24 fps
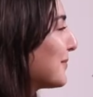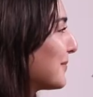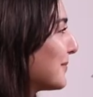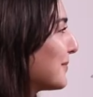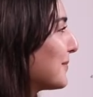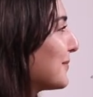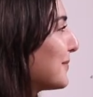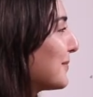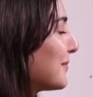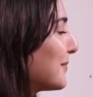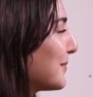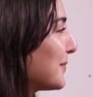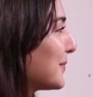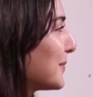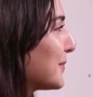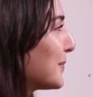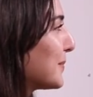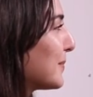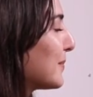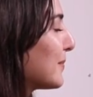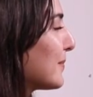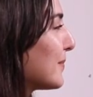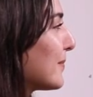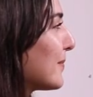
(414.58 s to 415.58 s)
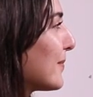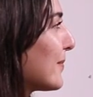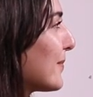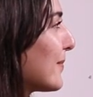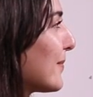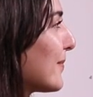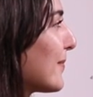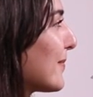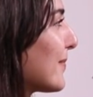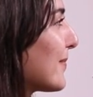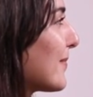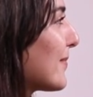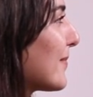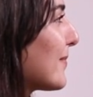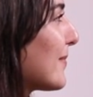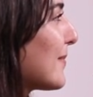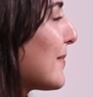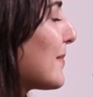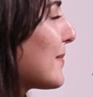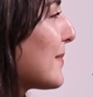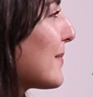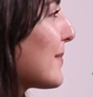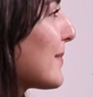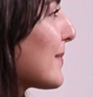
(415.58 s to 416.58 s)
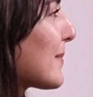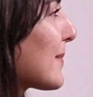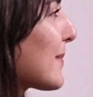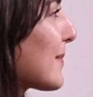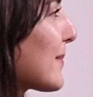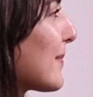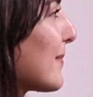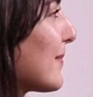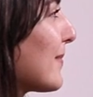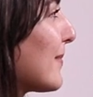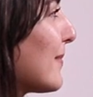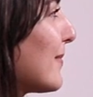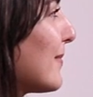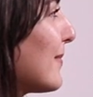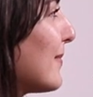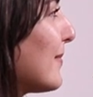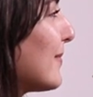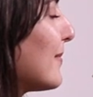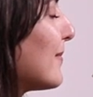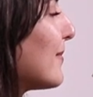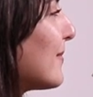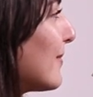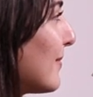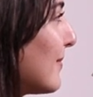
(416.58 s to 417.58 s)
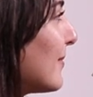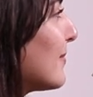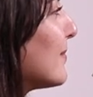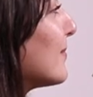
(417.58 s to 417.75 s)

The person shown says nothing.